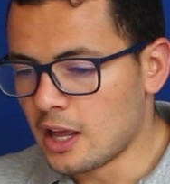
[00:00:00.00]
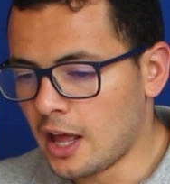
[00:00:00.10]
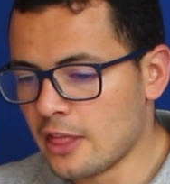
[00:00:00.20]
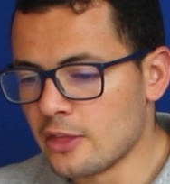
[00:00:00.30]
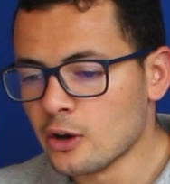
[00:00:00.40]

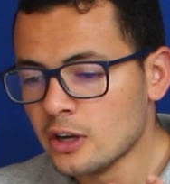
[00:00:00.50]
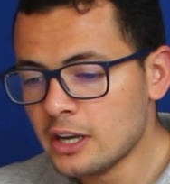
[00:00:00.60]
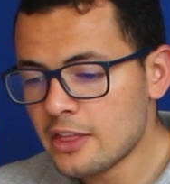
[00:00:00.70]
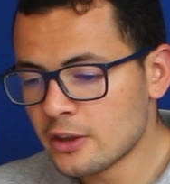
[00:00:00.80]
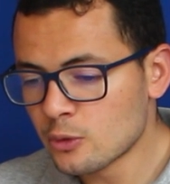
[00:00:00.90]
and the
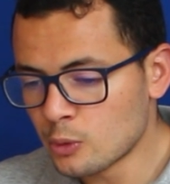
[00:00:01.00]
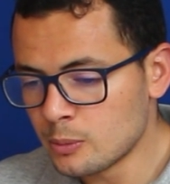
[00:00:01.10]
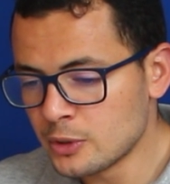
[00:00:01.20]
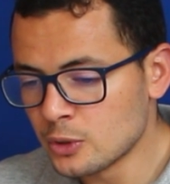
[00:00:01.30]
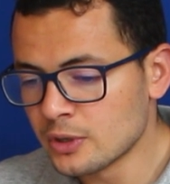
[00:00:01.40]
only thing we'll
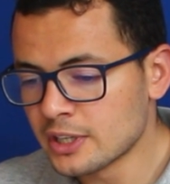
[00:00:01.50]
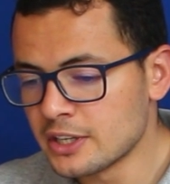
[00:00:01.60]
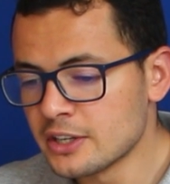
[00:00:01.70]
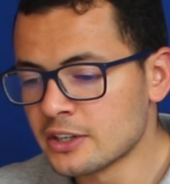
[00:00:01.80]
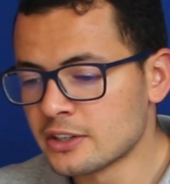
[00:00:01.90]
be doing
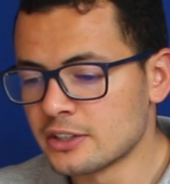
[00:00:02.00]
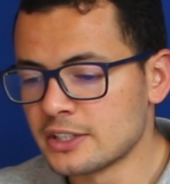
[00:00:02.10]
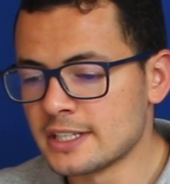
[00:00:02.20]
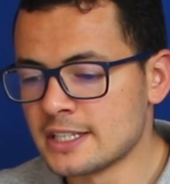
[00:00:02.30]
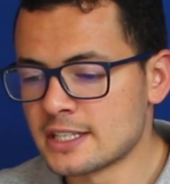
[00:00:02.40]
here
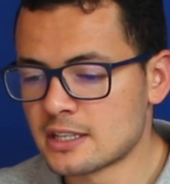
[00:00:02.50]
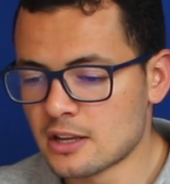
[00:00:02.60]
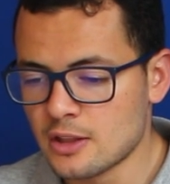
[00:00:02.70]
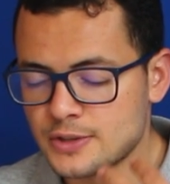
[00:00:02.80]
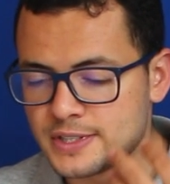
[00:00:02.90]
is
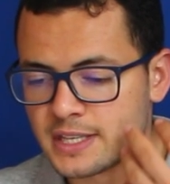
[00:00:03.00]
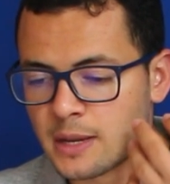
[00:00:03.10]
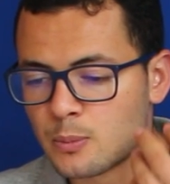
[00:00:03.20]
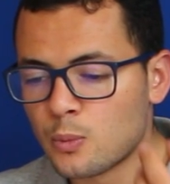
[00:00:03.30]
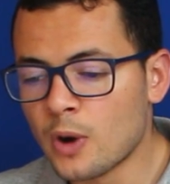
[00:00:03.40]

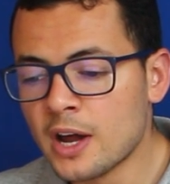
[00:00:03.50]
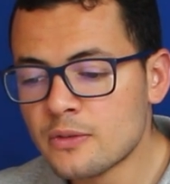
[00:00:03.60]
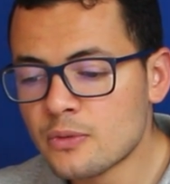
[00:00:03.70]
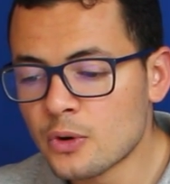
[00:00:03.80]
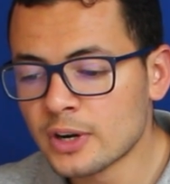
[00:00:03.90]
step
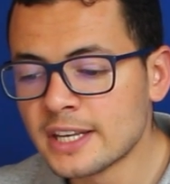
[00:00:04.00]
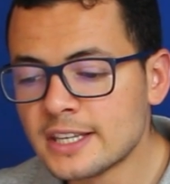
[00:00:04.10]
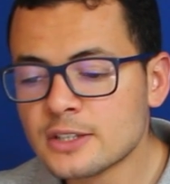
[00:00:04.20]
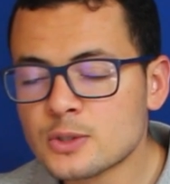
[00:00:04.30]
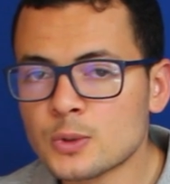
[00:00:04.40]
one for
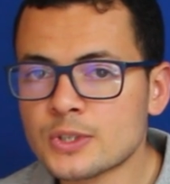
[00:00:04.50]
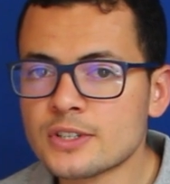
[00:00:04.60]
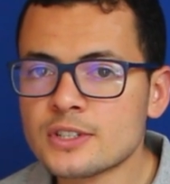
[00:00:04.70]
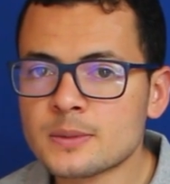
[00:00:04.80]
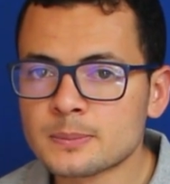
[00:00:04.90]
getting
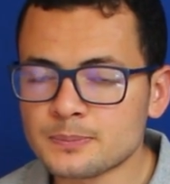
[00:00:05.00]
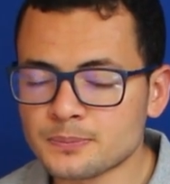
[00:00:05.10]
sources